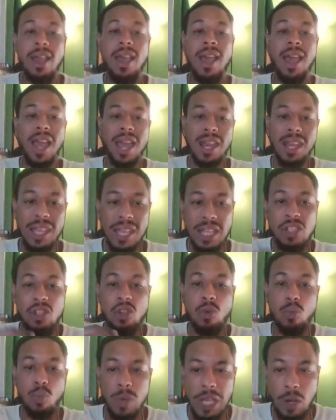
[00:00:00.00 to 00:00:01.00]
heading
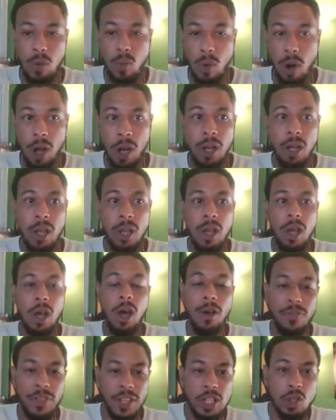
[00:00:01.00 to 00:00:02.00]
into week one
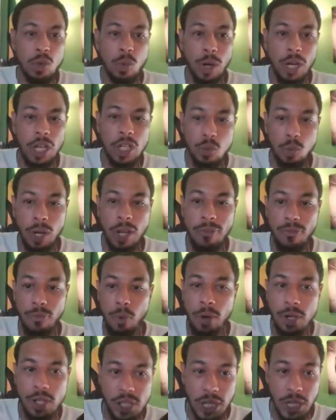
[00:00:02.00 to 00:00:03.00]
of the
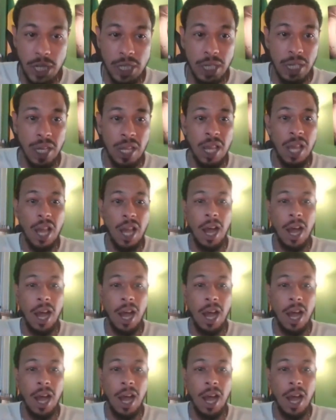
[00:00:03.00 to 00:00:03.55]
2024 season.